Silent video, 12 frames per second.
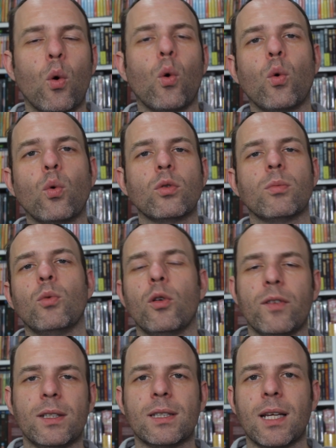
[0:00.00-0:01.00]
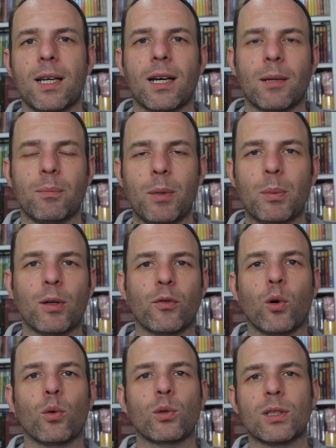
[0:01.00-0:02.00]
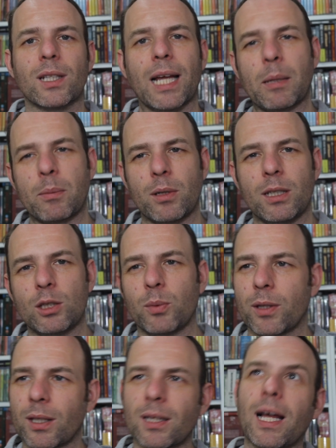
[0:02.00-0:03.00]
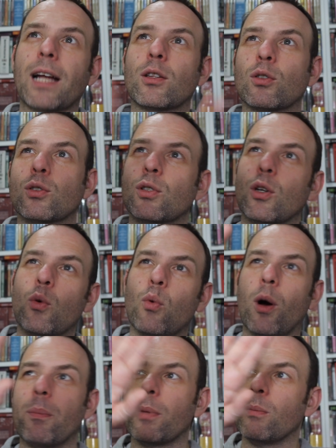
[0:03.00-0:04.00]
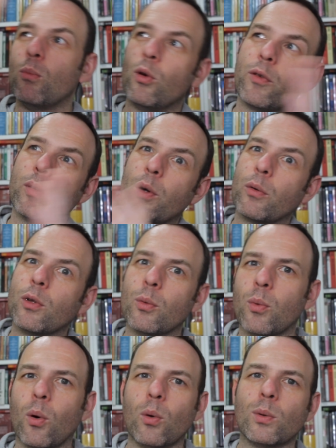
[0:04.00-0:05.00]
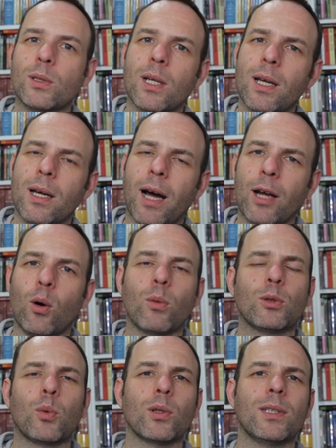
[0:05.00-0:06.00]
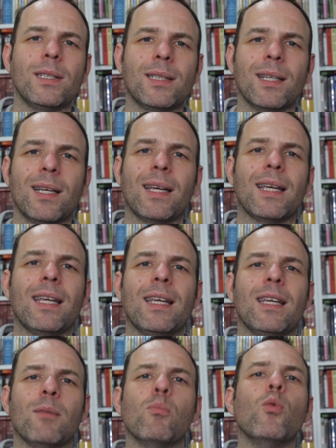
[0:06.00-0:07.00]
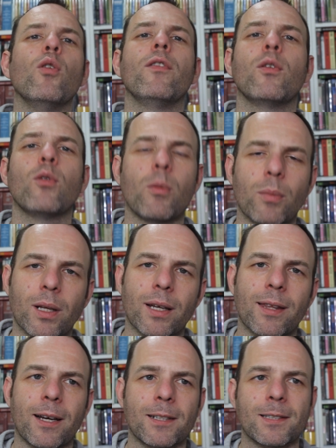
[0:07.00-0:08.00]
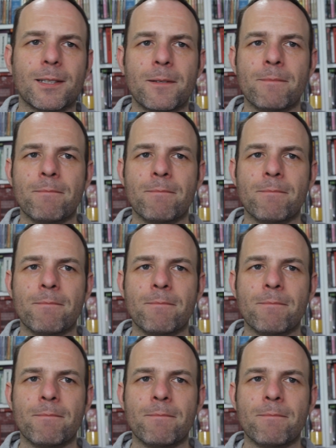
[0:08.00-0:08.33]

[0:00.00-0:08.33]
old movies and people have got those libraries with the ladders that go up and move around the walls. I always wanted a movie room like that.